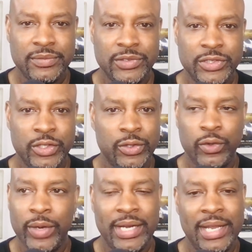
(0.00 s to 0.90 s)
you'll
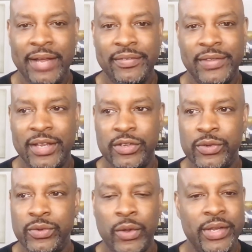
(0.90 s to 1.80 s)
create a life that
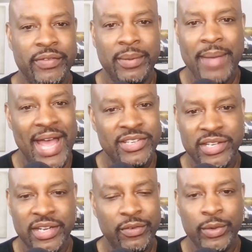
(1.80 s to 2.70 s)
you don't even
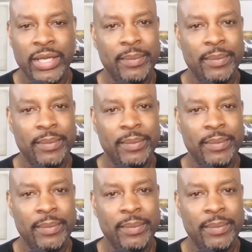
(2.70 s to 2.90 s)
imagine in a really